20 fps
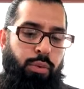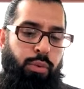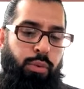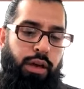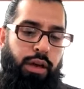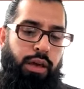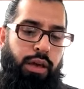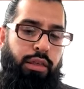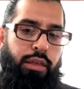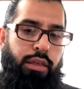
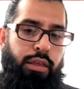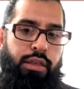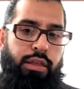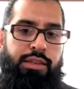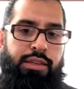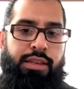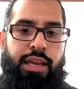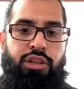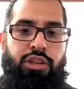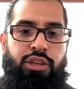with
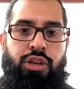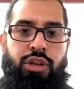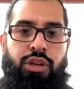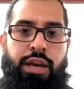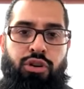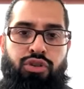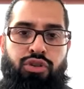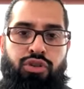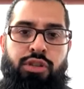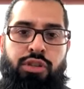these ancient
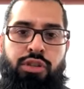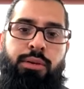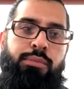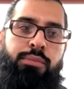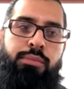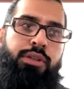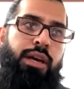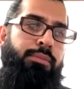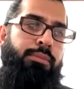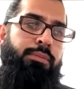energies,
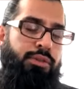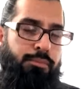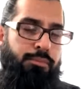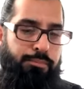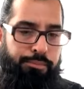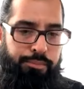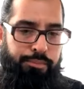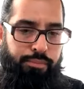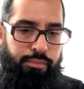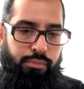sometimes
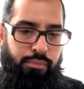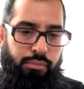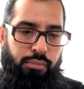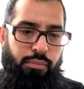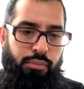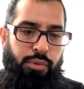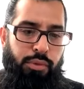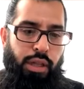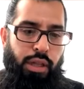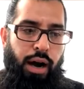
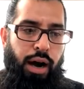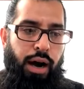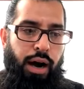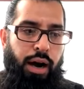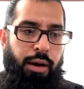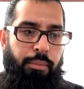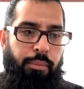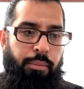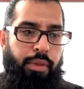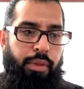
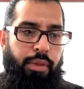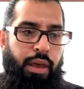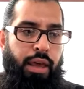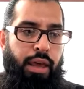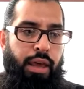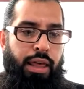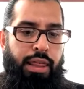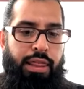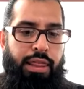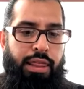um,
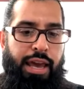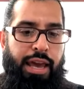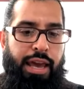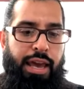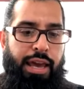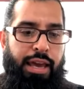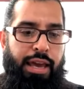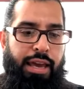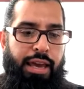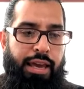
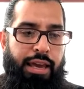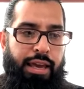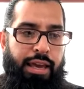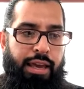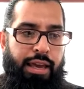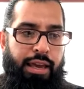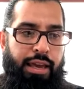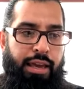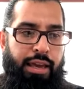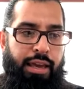
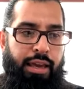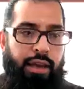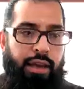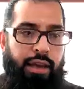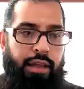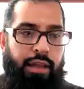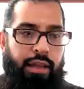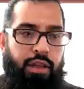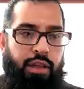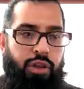they
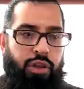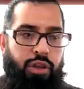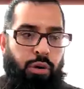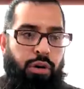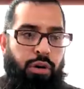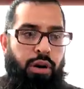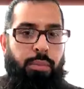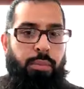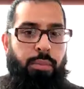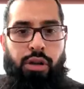
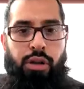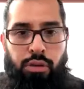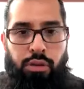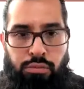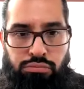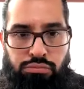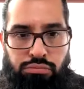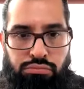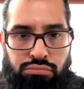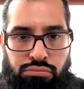don't come alone,
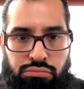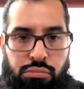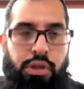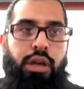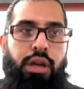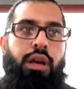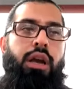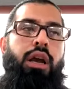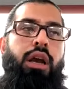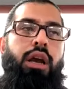
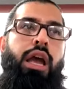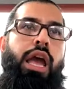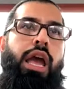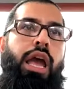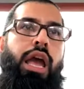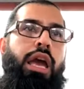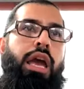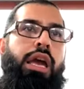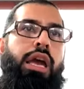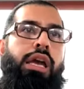
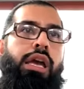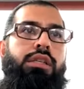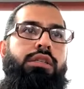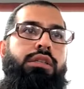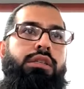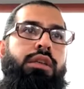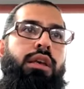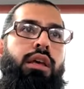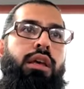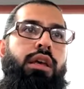and
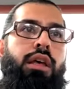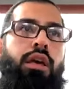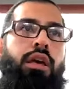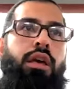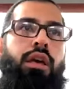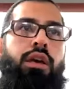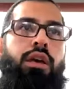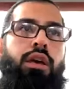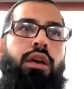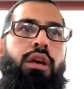
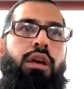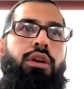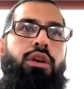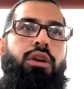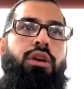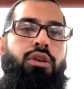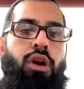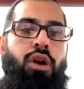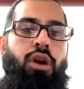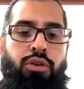
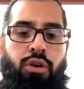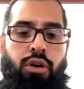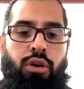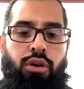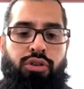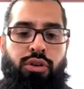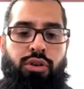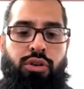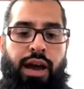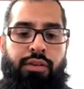you, you
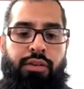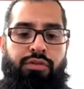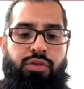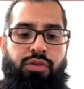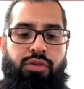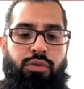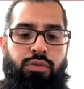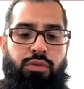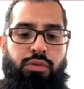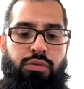also have
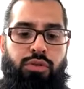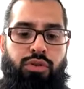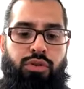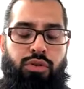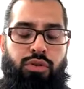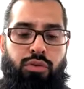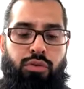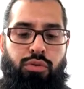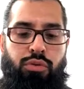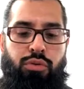to
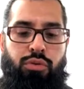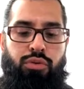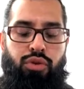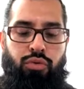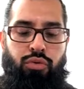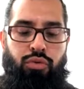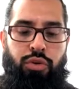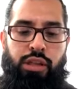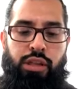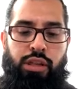to
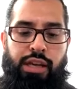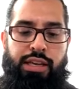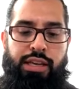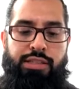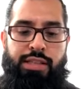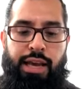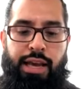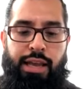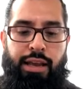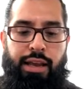to realize
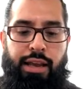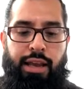that